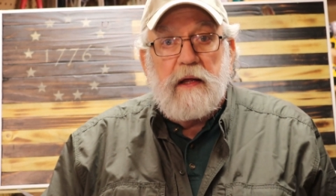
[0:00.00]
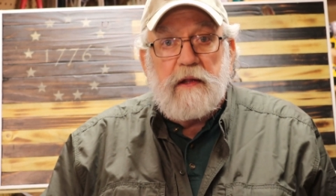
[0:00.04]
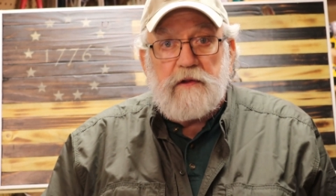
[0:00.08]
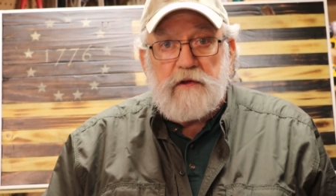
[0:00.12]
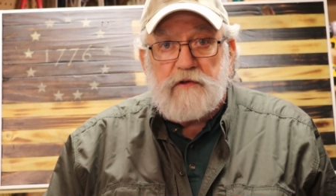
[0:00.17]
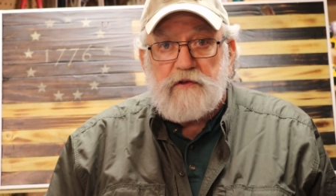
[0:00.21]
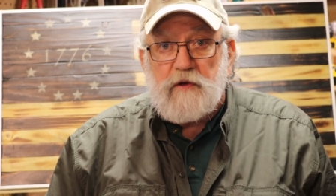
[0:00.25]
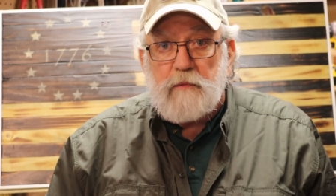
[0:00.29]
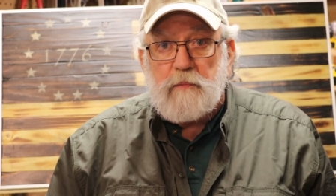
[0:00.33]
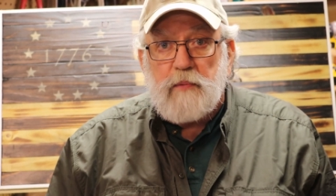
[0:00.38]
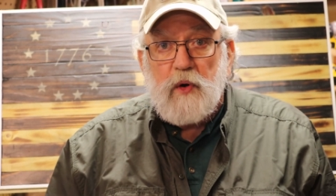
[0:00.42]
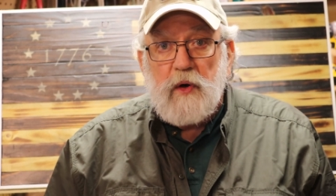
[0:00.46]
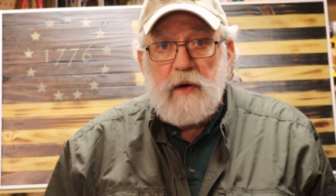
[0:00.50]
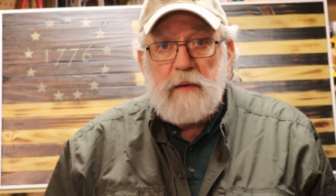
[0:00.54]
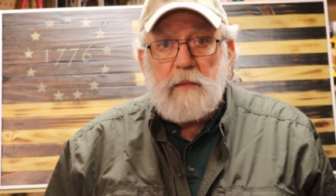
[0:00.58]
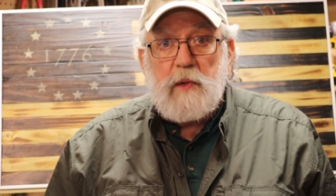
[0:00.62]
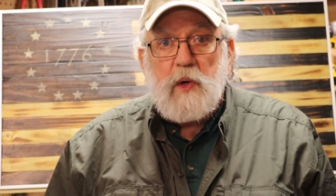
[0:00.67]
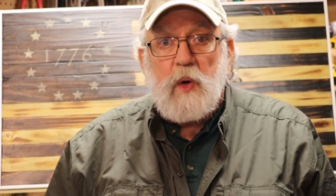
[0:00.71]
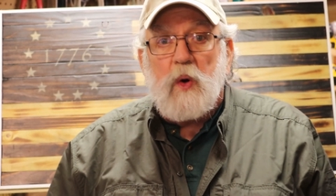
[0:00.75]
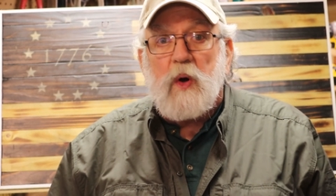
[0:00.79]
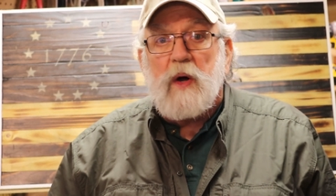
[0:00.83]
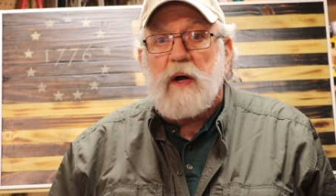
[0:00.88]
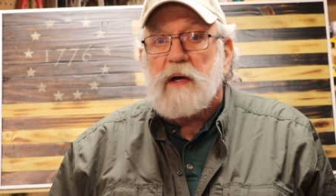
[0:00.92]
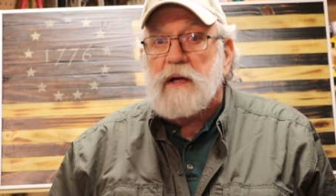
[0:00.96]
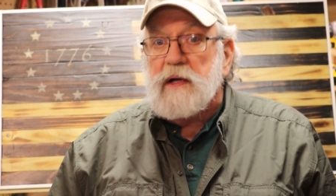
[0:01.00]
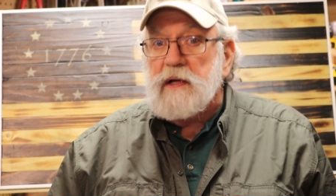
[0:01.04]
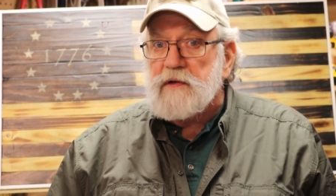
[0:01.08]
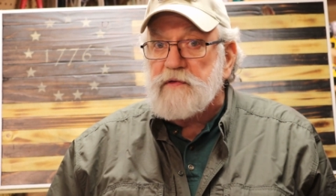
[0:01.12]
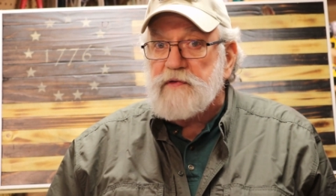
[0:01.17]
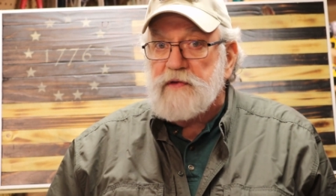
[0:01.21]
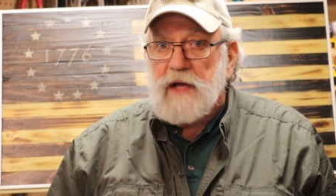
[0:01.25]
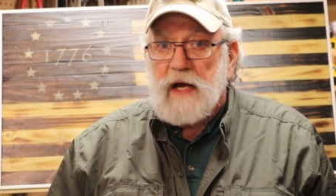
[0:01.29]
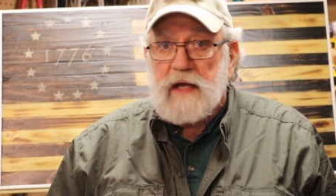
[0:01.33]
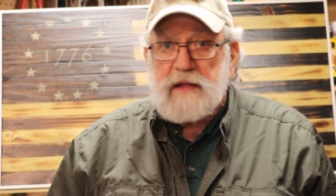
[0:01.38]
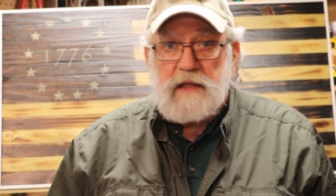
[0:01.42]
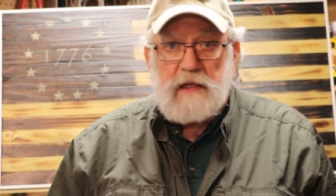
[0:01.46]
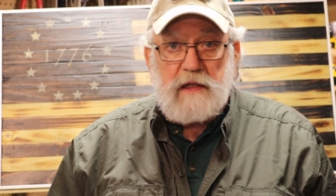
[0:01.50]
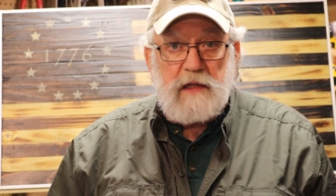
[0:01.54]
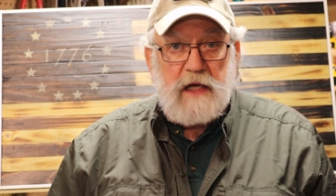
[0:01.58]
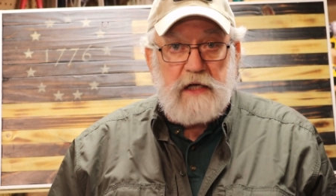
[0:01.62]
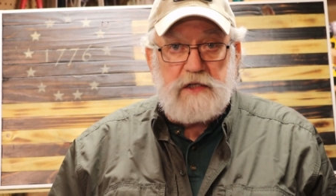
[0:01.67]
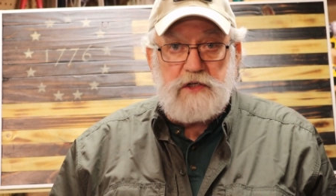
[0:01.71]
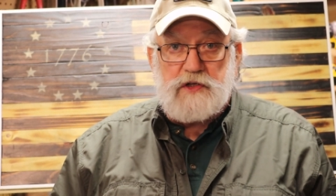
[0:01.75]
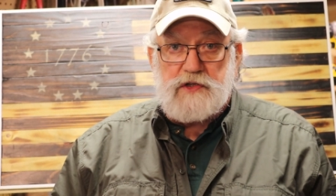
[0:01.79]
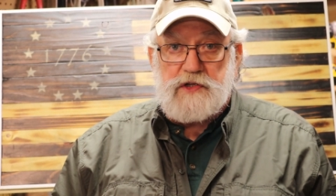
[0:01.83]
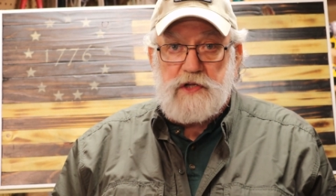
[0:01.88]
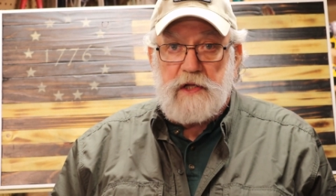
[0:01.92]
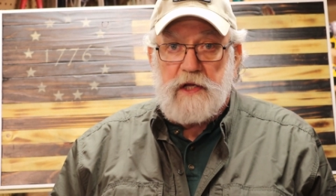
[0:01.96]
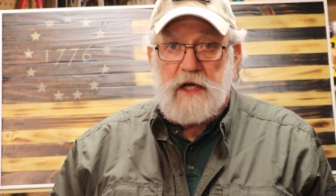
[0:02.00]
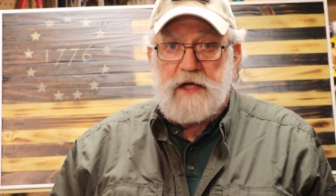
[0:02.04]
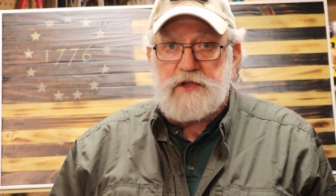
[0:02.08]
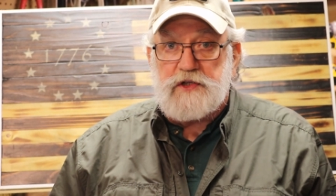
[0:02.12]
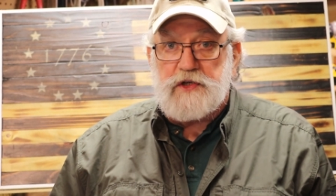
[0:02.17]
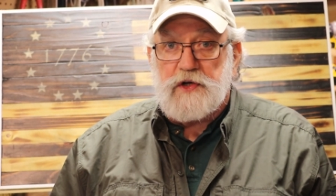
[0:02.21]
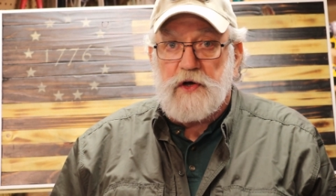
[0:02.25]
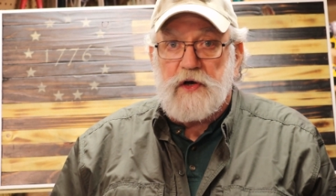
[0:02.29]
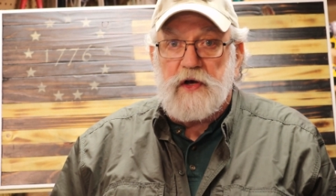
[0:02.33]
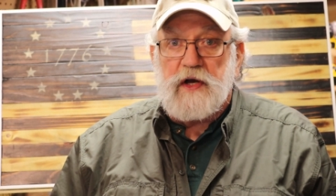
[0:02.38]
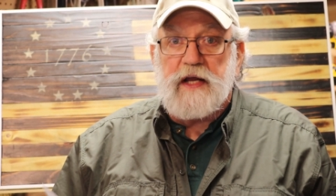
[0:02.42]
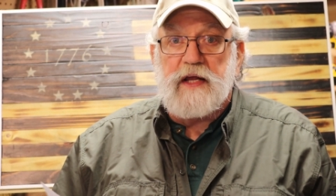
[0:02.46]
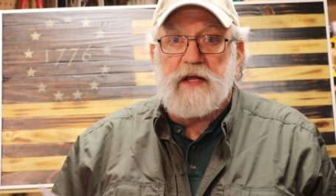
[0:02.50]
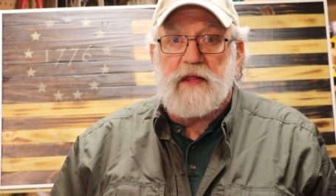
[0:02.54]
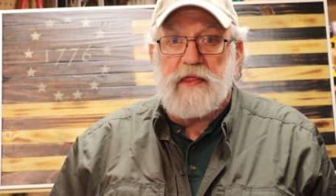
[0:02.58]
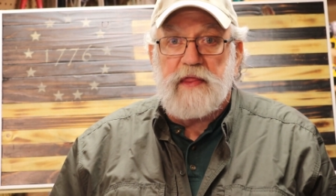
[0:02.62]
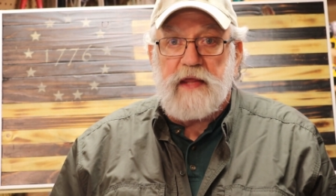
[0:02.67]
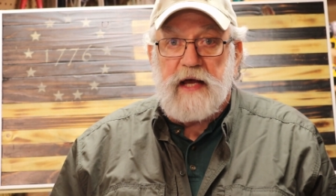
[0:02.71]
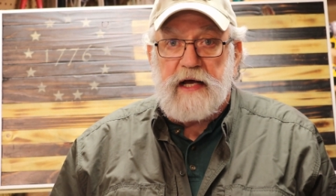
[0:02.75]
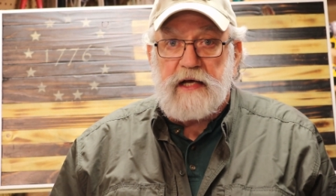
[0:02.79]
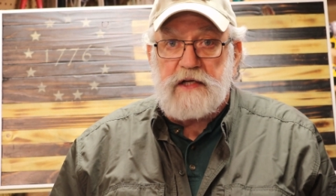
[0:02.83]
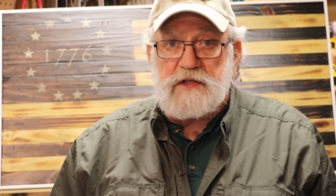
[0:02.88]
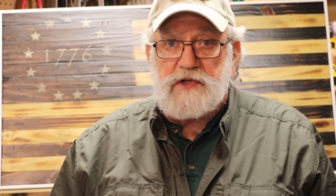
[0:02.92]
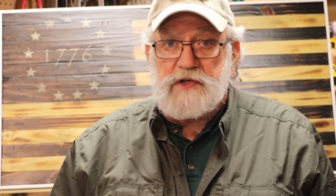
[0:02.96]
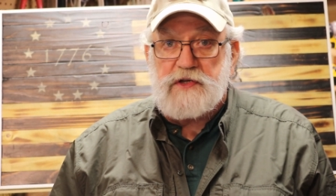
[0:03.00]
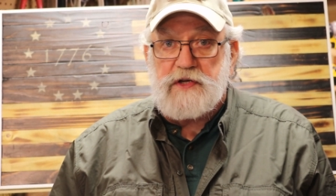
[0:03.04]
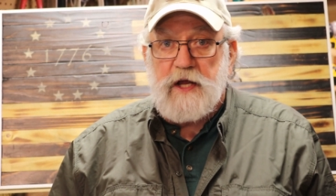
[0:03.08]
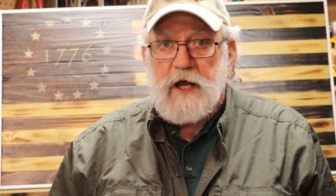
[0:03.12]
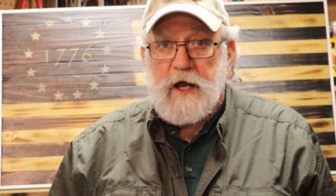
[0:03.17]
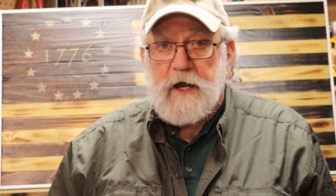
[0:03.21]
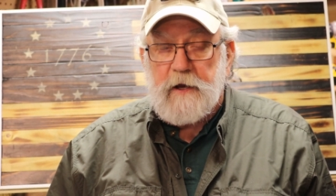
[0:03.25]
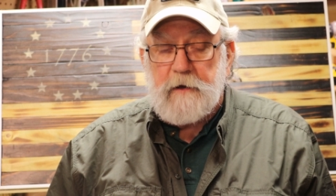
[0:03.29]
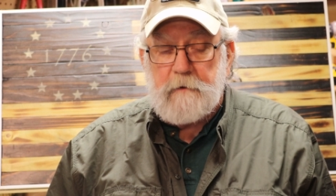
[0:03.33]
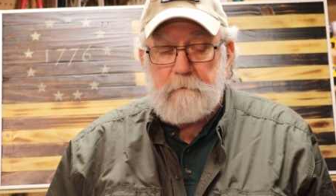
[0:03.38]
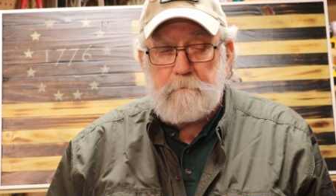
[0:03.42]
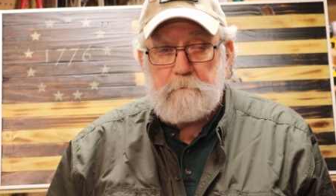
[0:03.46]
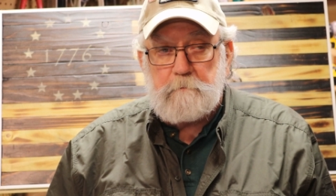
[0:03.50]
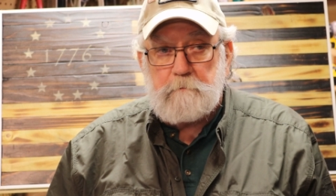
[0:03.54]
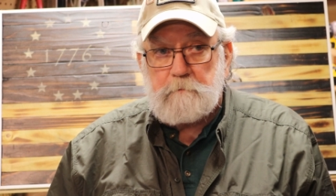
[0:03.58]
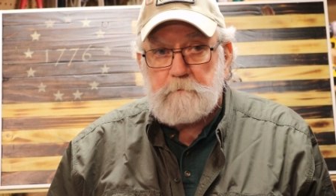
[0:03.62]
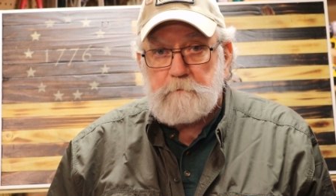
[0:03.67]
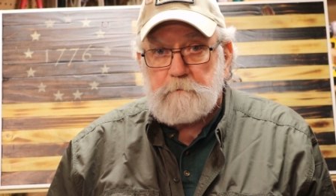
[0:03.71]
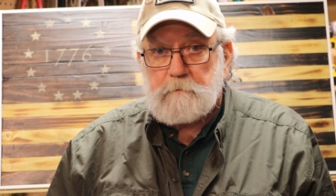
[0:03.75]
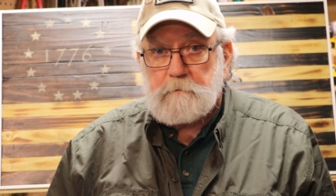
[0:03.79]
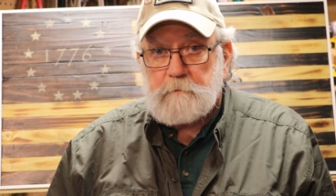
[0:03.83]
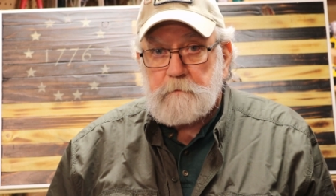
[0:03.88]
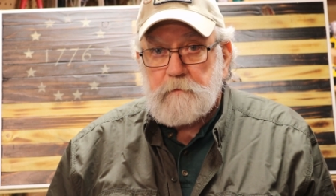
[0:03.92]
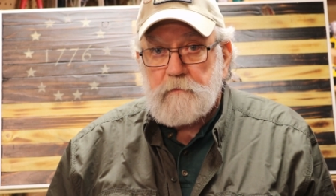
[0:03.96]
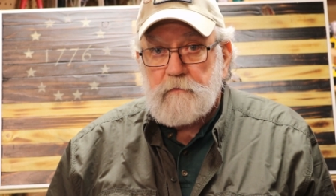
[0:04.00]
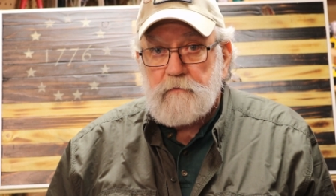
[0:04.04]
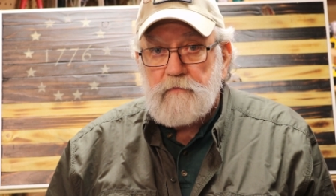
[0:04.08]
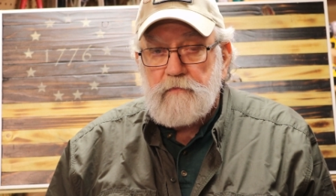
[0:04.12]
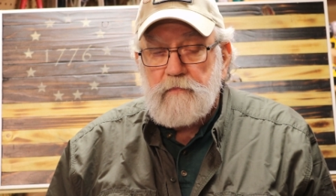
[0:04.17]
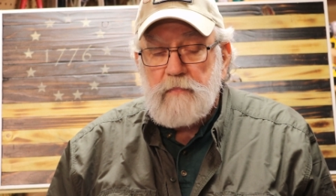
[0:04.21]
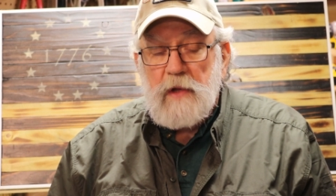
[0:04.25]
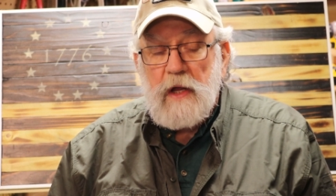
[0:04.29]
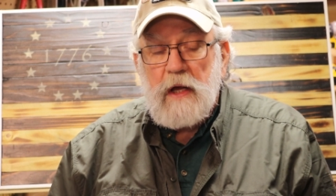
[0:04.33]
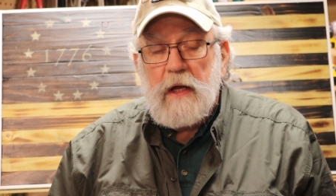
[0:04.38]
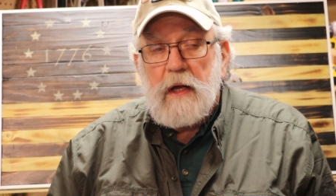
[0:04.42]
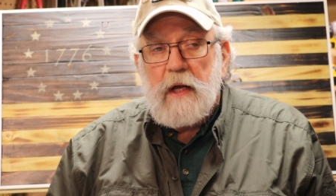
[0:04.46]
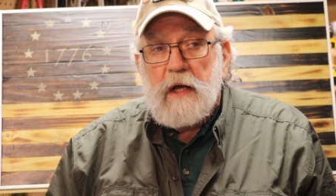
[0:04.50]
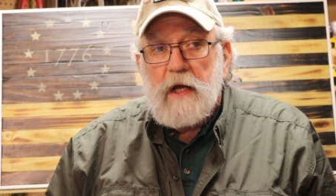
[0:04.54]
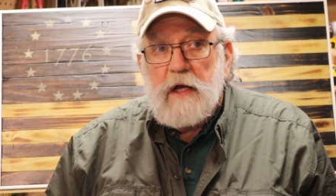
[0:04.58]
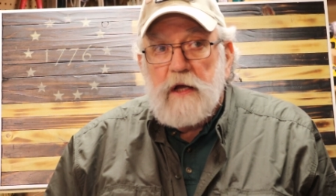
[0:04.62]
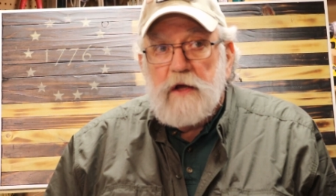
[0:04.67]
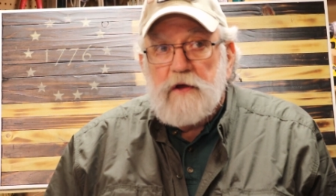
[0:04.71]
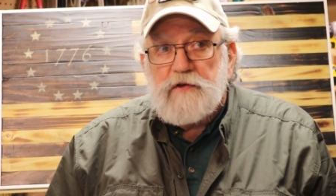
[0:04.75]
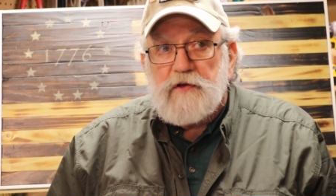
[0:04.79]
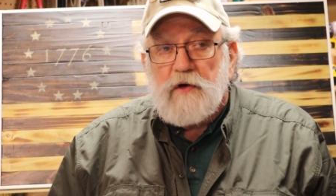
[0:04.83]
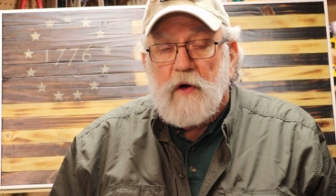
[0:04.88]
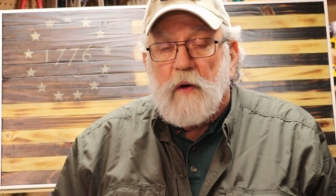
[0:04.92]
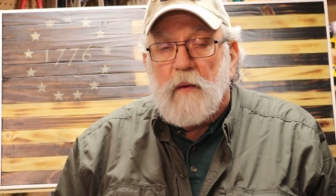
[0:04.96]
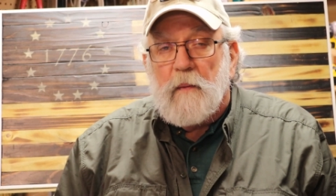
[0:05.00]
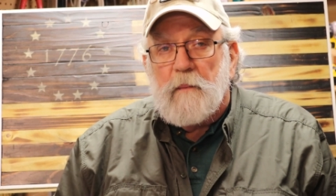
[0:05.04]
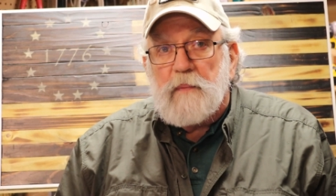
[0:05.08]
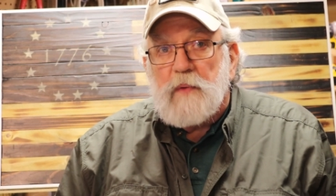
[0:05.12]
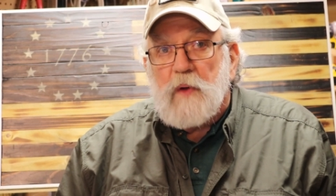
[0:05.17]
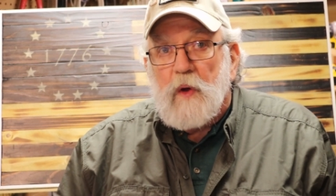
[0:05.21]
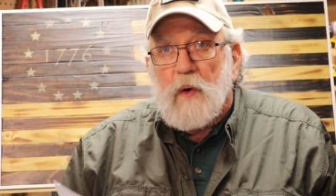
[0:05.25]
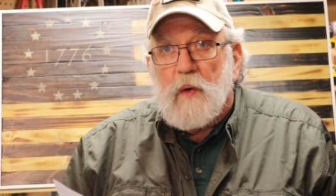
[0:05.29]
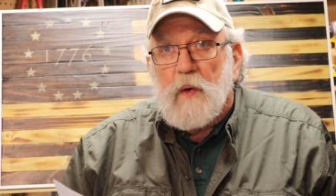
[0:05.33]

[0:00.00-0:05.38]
The Supreme Court is not the legislature in that state. So,